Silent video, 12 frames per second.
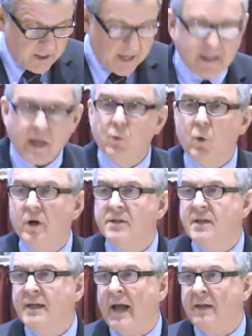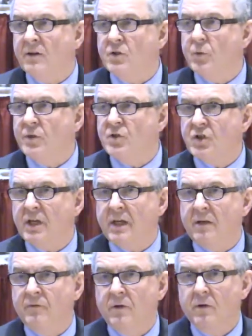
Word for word: and they work together to achieve